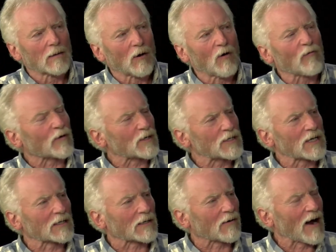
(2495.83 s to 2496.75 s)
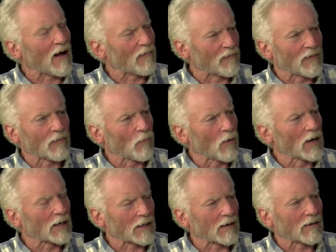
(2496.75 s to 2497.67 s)
over telegraph the
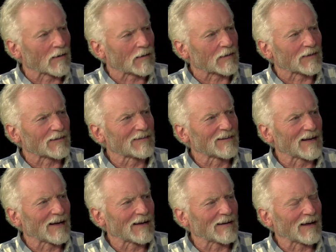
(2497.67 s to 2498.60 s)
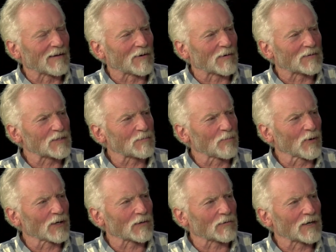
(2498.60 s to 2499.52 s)
one character mm-hmm. and
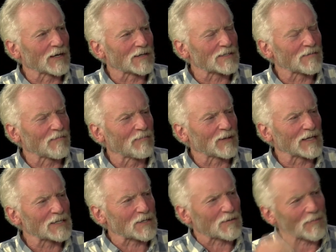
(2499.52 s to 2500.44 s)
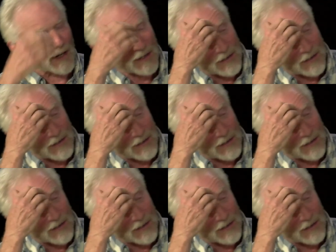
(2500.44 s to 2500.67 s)
spoil readers' pleasure by